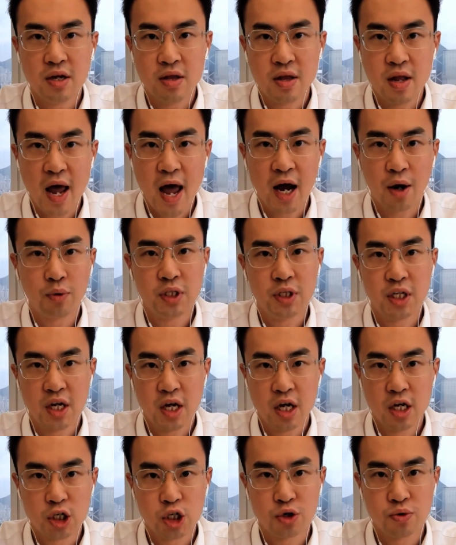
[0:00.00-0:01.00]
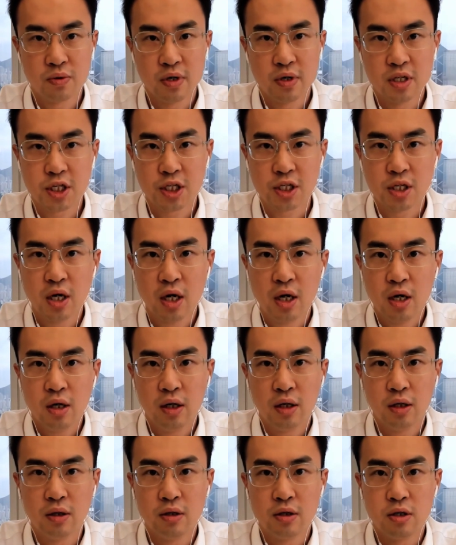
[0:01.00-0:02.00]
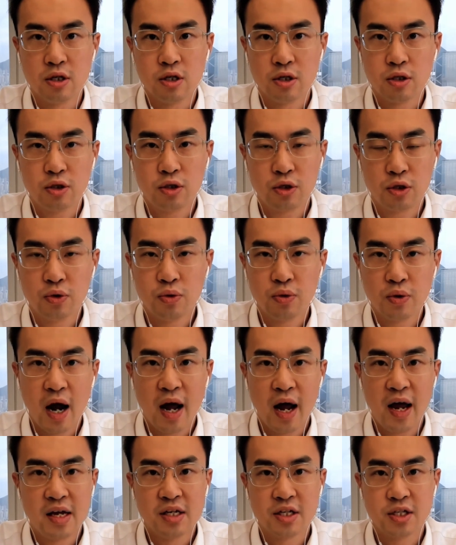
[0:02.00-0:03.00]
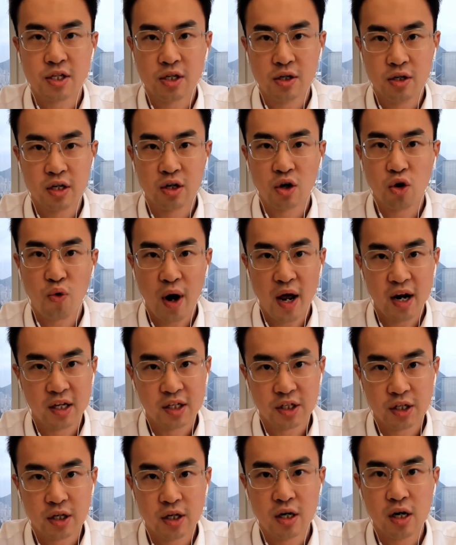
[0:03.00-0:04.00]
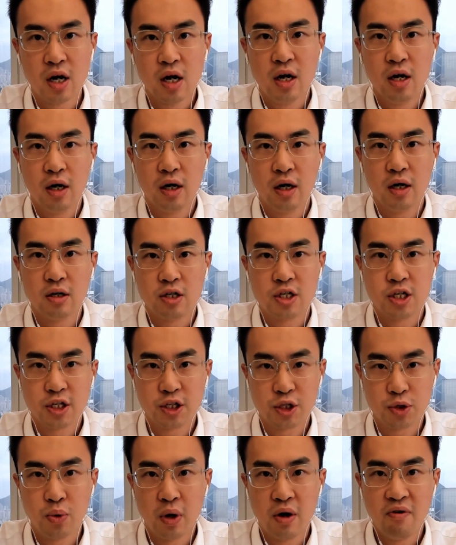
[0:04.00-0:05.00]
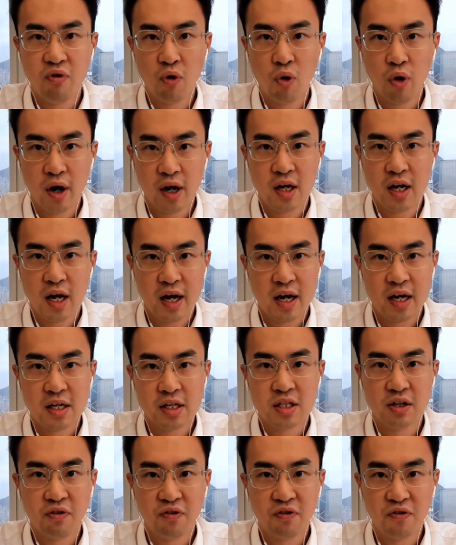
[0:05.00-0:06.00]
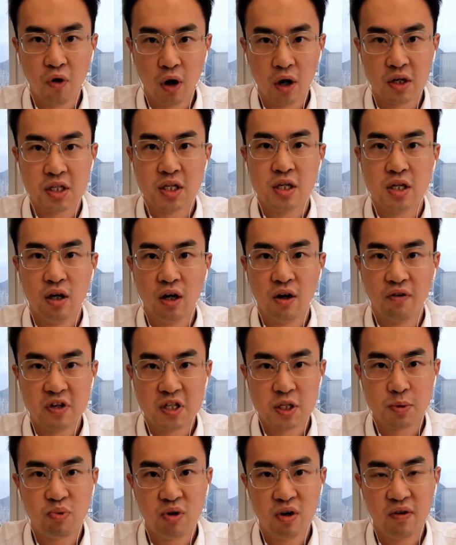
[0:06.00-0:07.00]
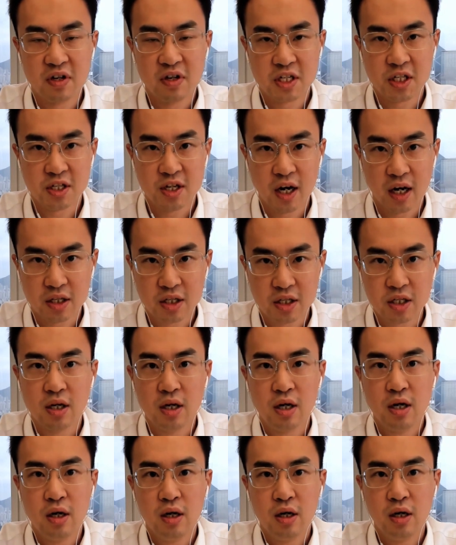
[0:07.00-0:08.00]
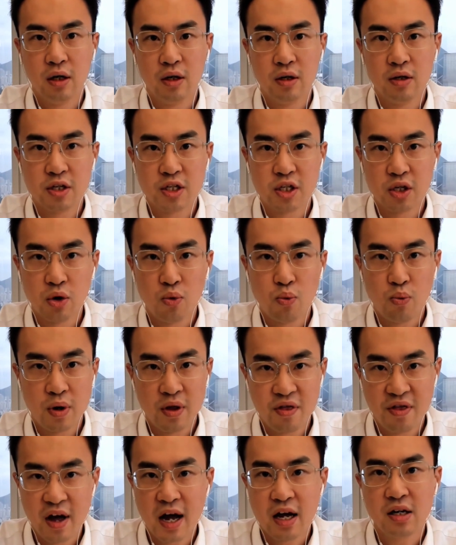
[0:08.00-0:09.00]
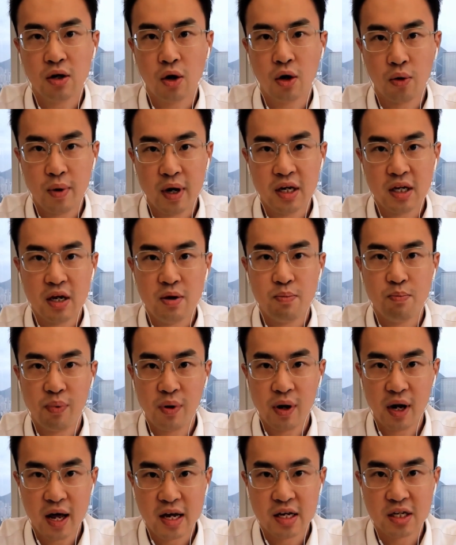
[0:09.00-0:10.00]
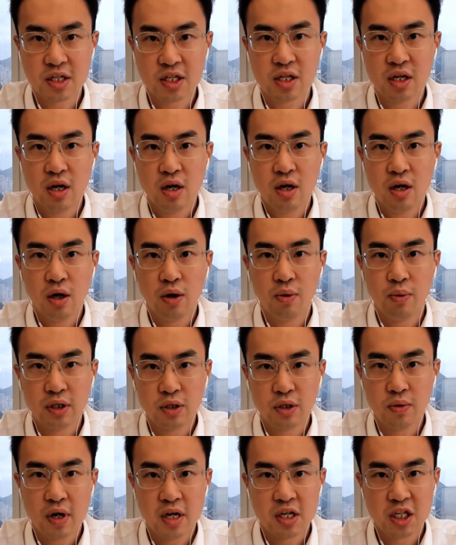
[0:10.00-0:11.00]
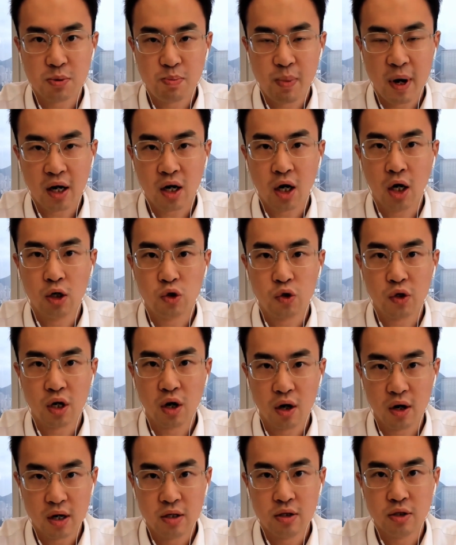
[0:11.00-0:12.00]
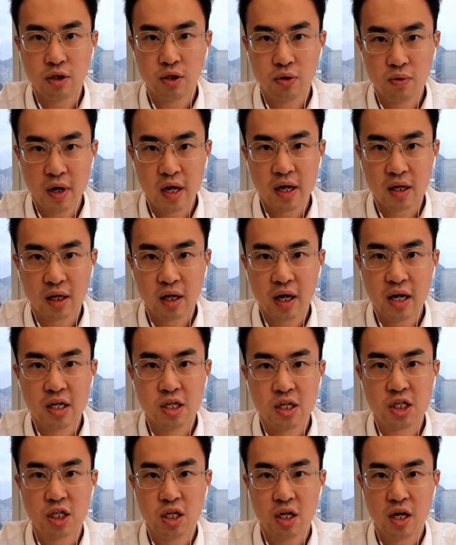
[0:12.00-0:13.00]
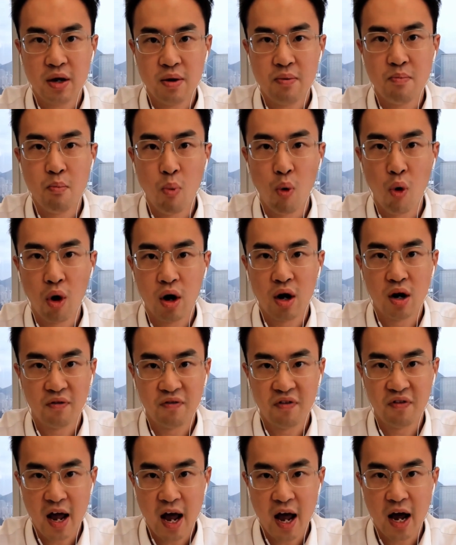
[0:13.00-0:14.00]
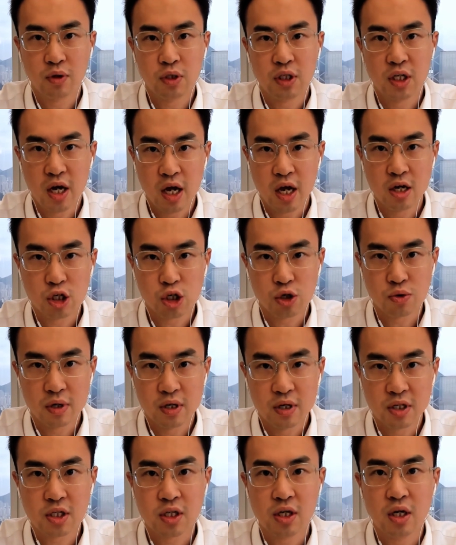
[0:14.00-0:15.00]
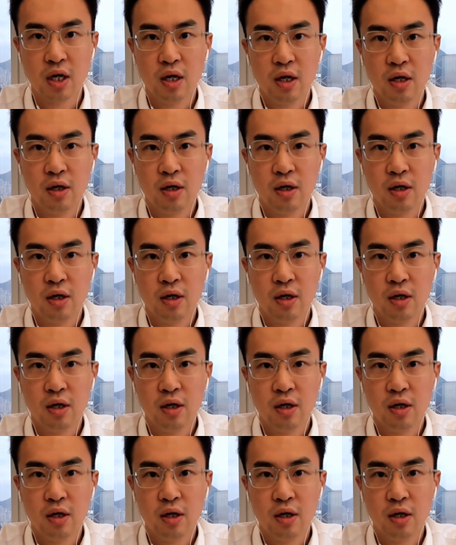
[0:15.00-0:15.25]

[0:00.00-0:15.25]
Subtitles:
in equity issuance to a certain creditor just to avoid a default of its previous debt. So with that already in place, we do expect Country Garden to engage in more of the equity insurance